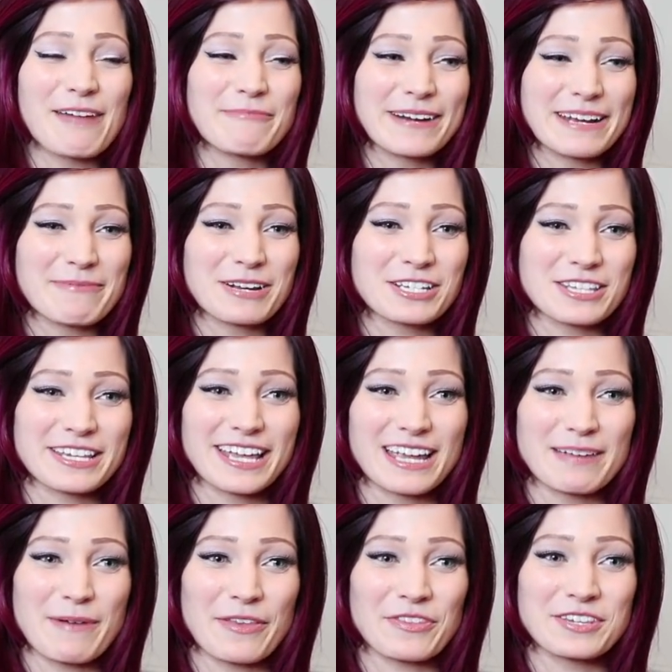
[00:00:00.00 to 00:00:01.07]
I'm pretty much
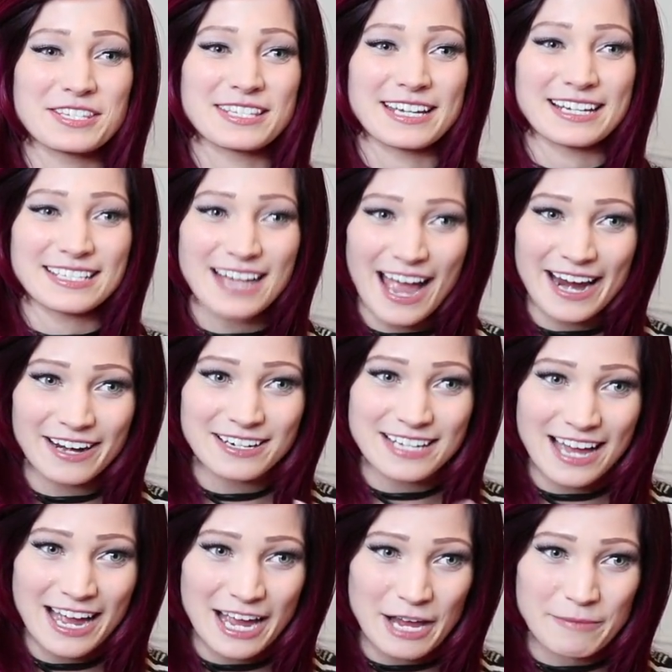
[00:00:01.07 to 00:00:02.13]
thinking about this the entire
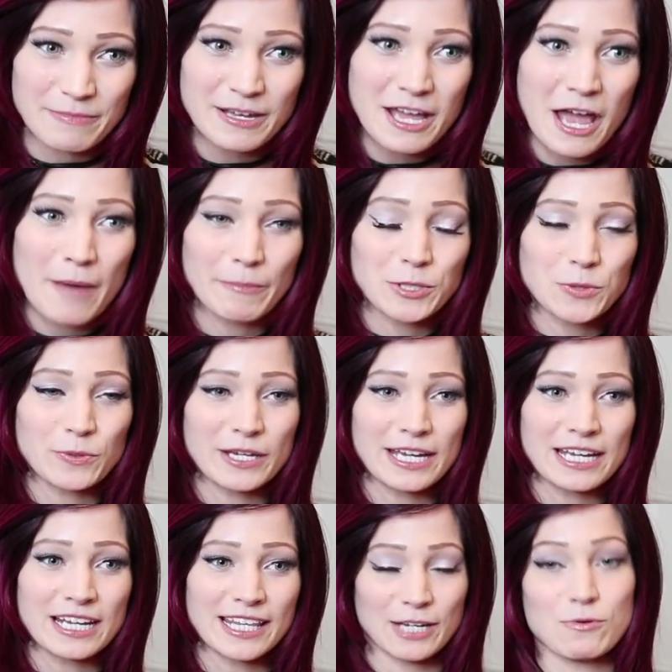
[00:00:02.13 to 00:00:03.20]
time
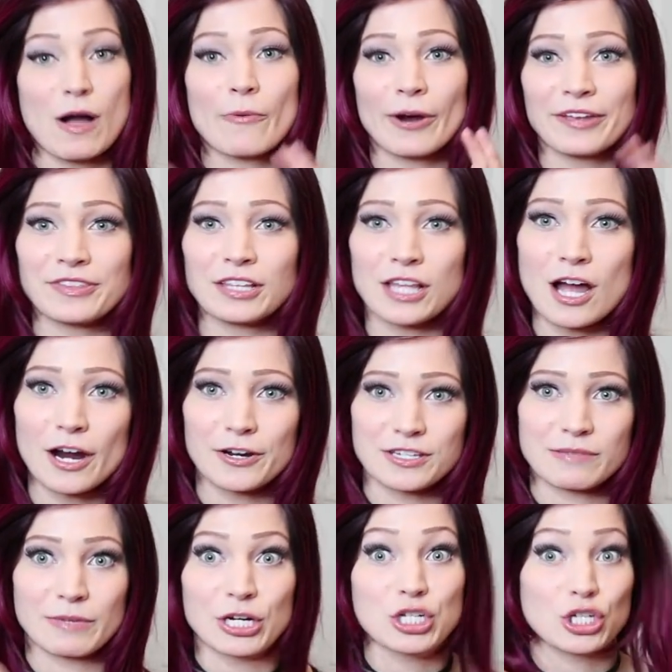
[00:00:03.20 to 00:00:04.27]
between, like, while we're at the
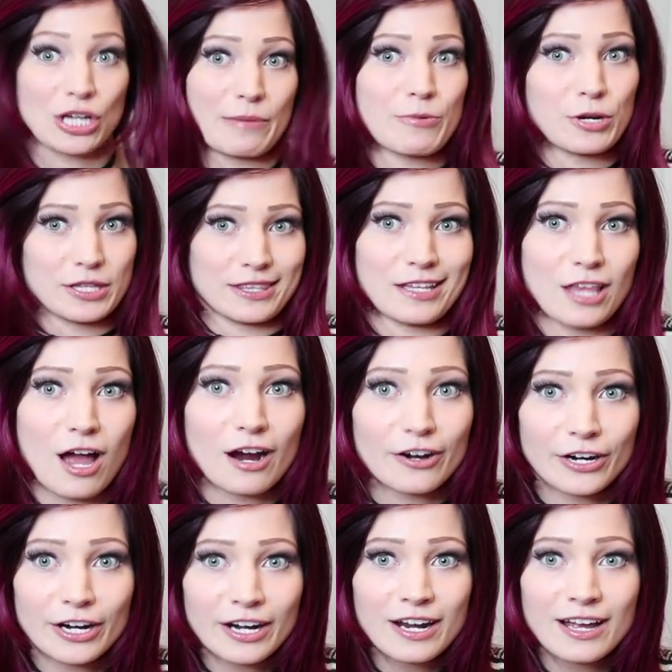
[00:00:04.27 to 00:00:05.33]
lockers, I'm like, should I put it in the
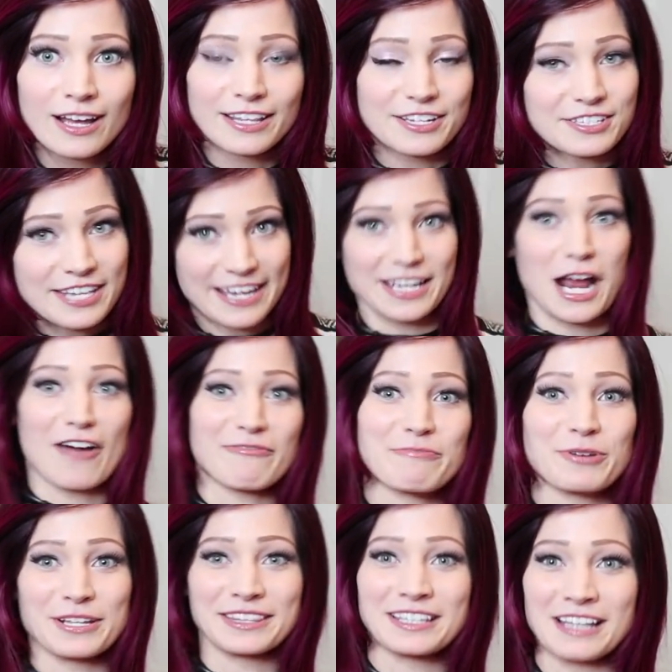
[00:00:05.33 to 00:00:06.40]
locker? I just take it off and
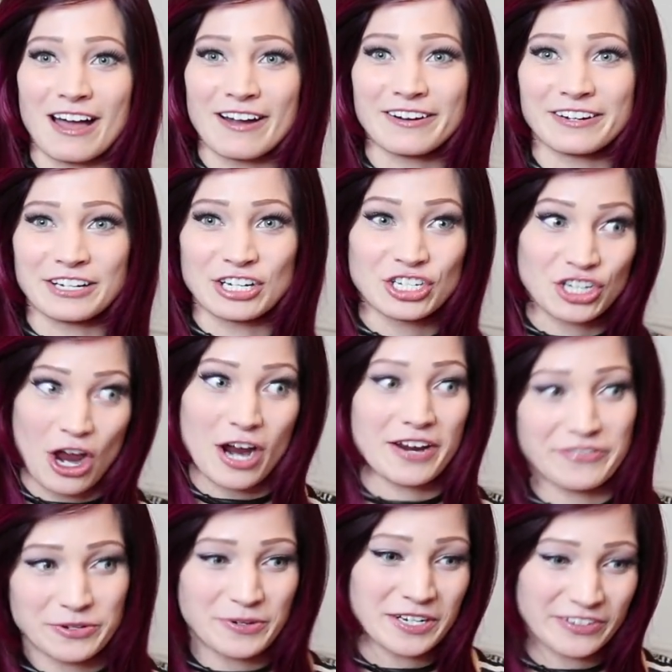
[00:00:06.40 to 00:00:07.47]
put it in the locker and shock
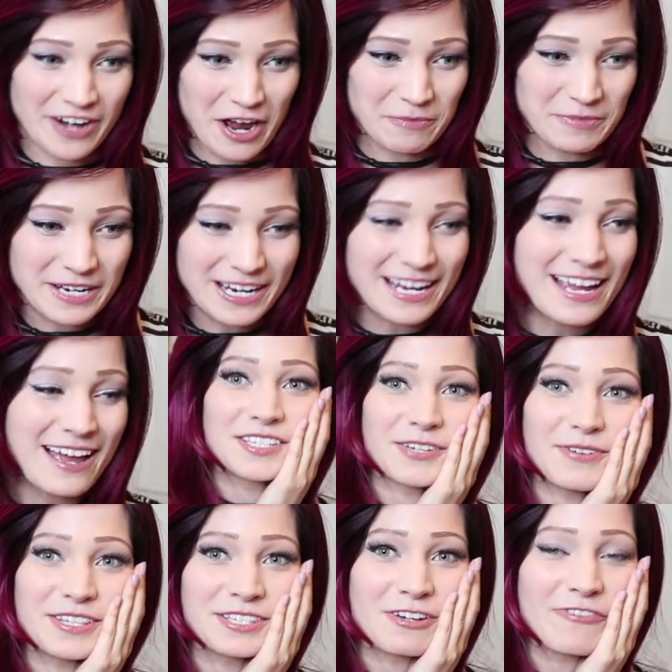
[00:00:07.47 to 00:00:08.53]
everyone around me.
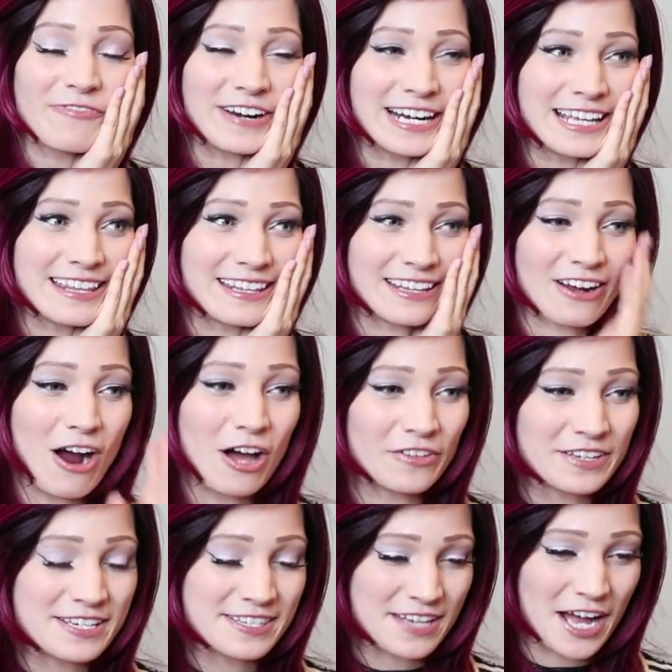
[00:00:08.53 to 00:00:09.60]
So it's so funny that, like, all
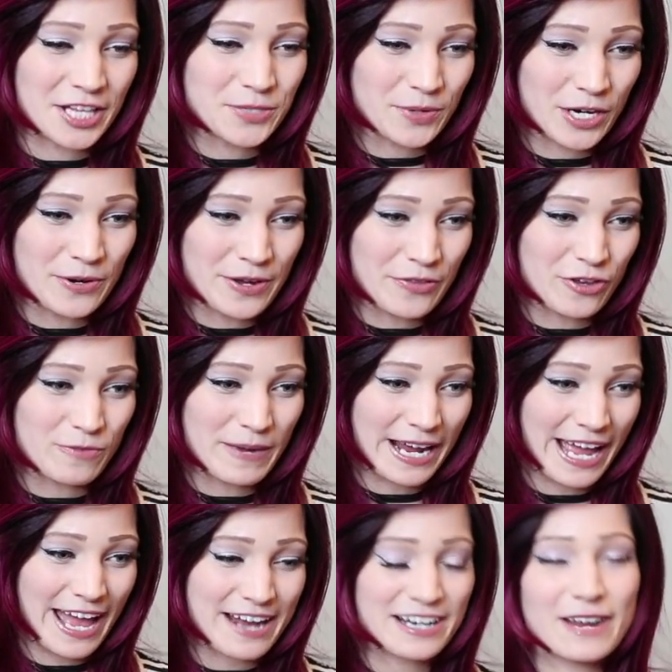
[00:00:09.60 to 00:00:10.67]
these thoughts were going through my
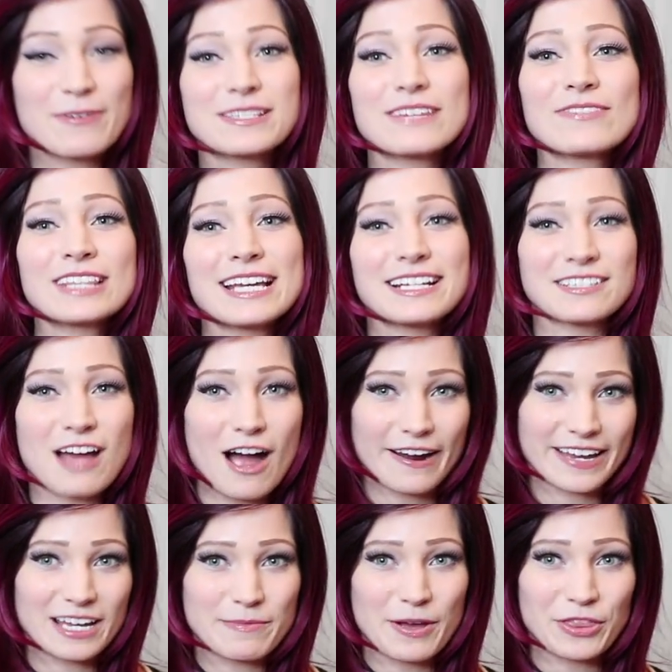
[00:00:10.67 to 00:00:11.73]
head. And I was even, like,
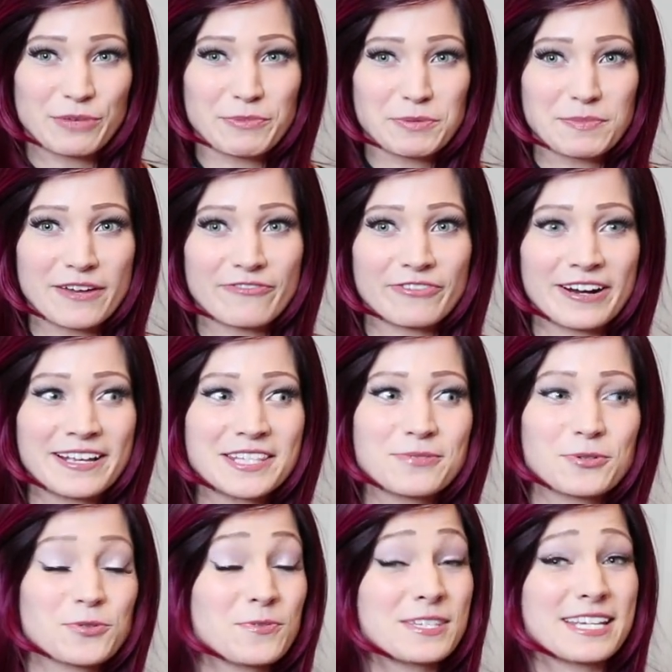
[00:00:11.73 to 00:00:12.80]
talking about them with my friends,
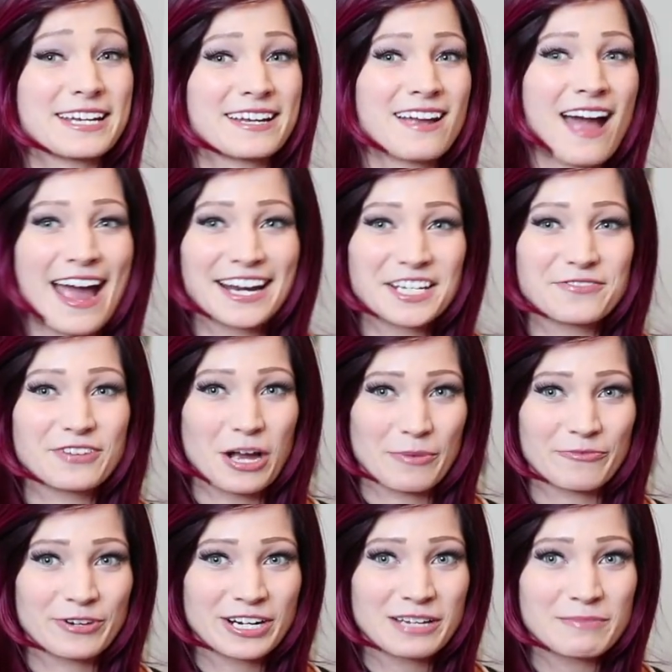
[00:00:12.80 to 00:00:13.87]
which was, like, kind of
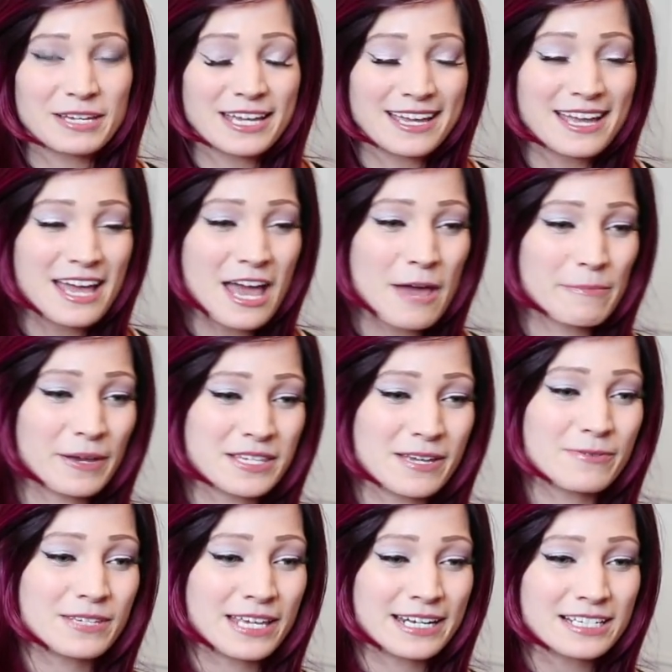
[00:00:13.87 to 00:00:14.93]
comforting me because
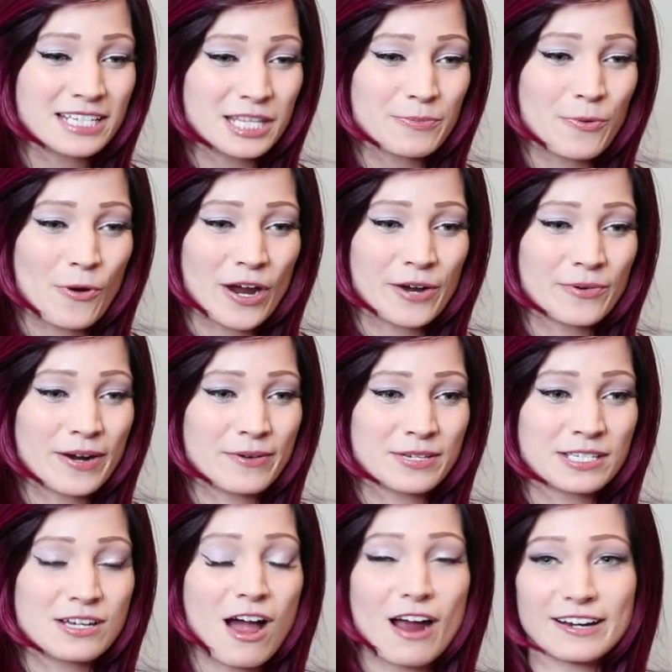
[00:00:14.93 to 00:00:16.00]
I was getting to the point where I
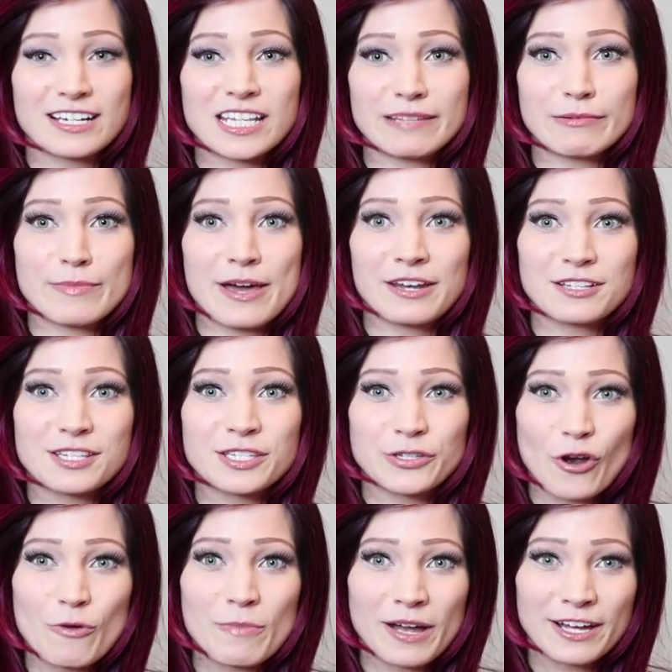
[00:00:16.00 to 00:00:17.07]
was talking to them about it
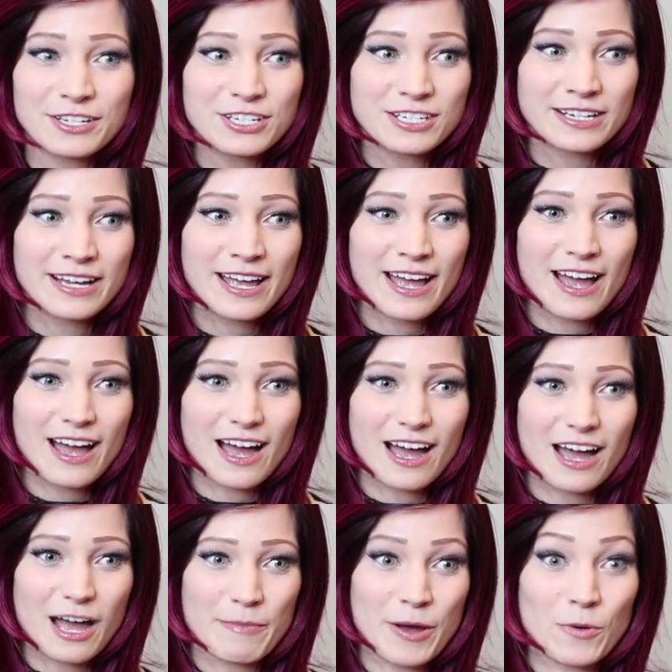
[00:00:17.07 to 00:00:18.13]
so much
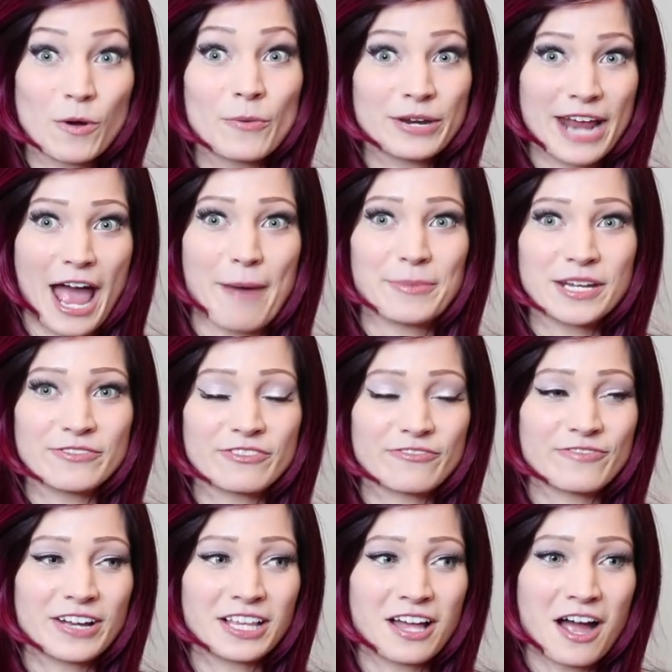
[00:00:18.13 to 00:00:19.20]
about what would happen if
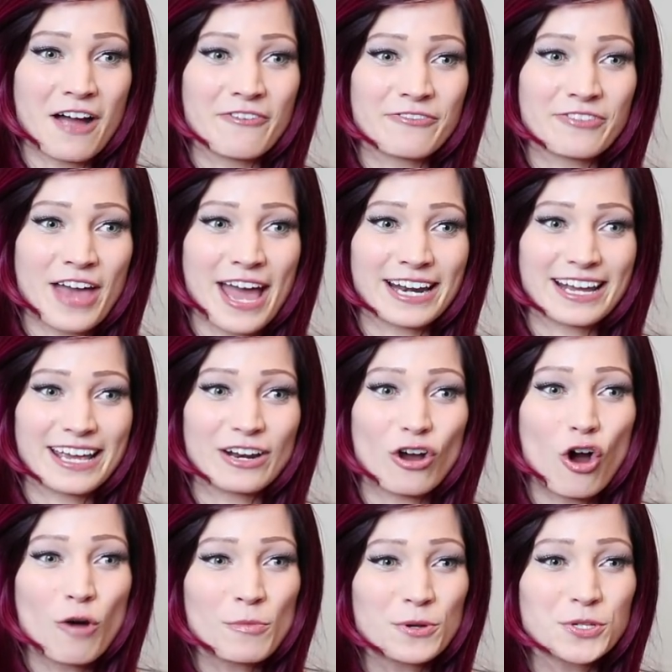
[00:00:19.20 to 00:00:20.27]
it fell off that
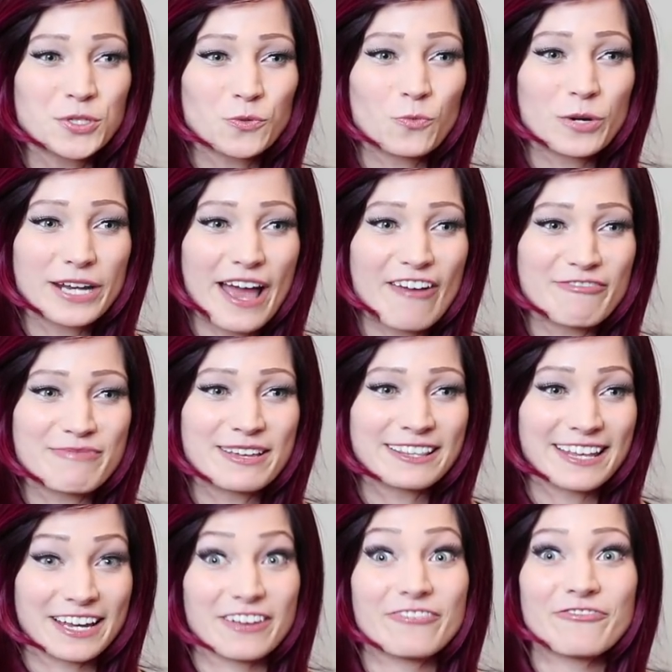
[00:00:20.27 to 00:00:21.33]
it almost would have been
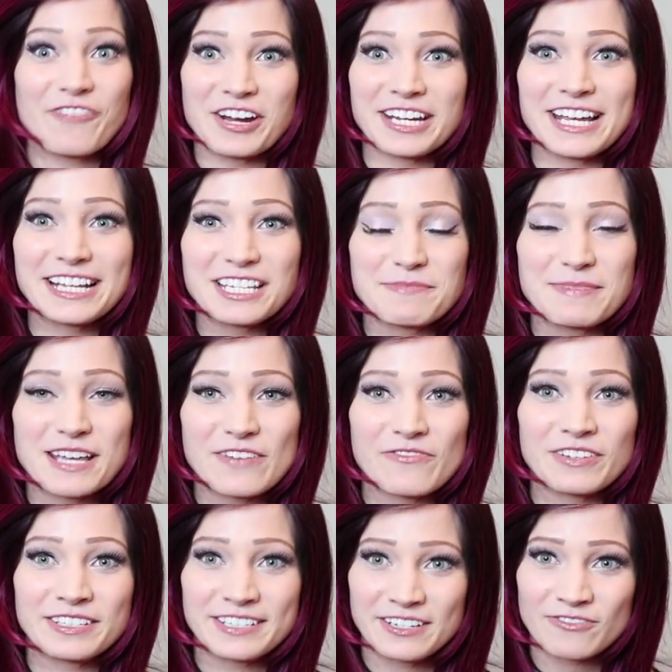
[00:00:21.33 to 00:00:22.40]
like funny to me
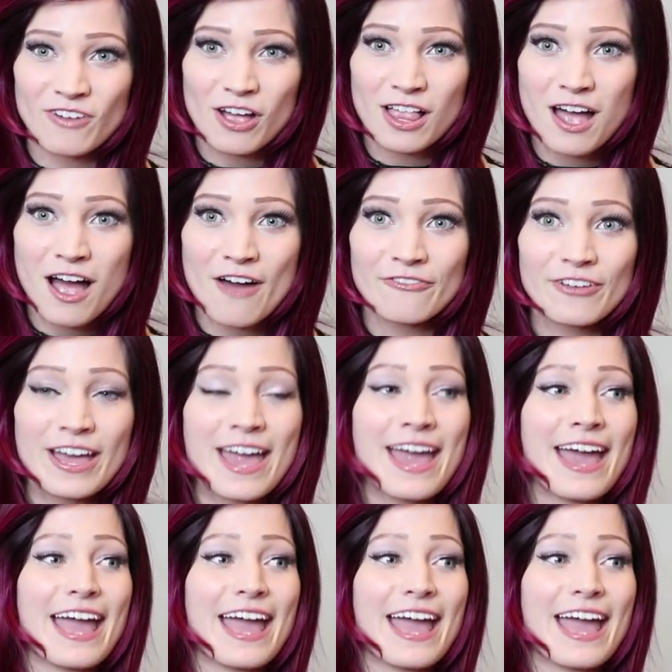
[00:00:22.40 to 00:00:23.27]
if it did fall off.